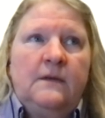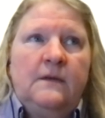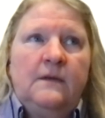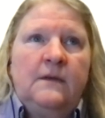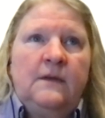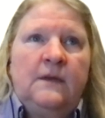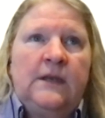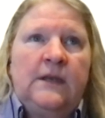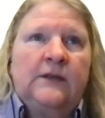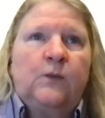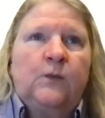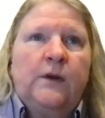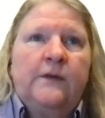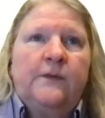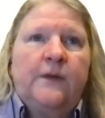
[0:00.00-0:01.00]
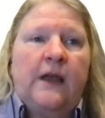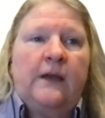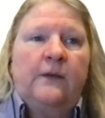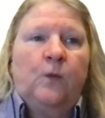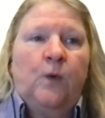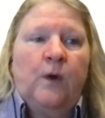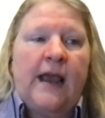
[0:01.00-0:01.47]
this
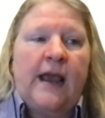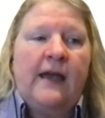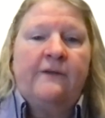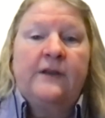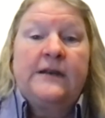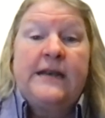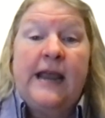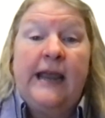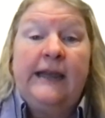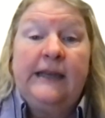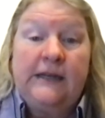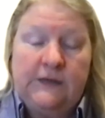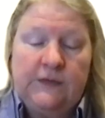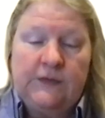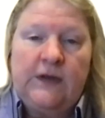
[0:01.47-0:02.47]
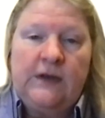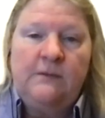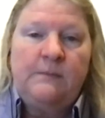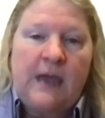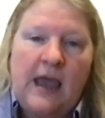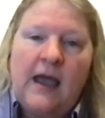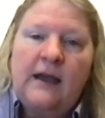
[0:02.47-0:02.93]
would have a negative
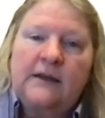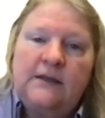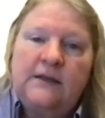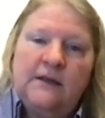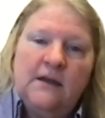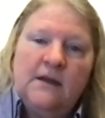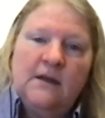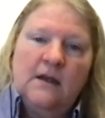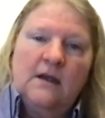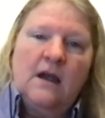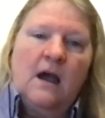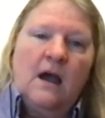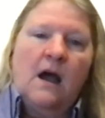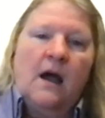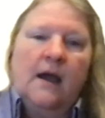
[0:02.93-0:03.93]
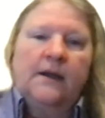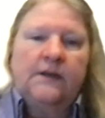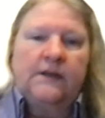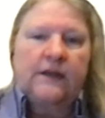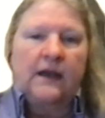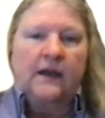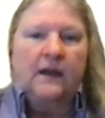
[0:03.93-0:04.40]
impact on
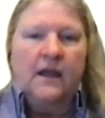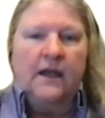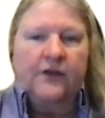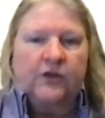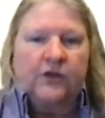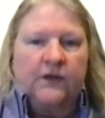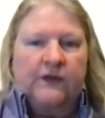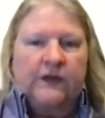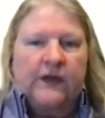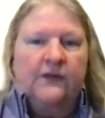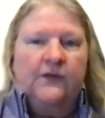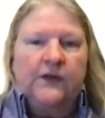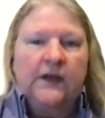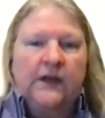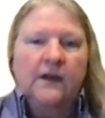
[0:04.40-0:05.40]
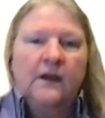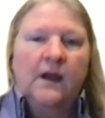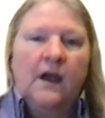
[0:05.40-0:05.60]
psychological safety,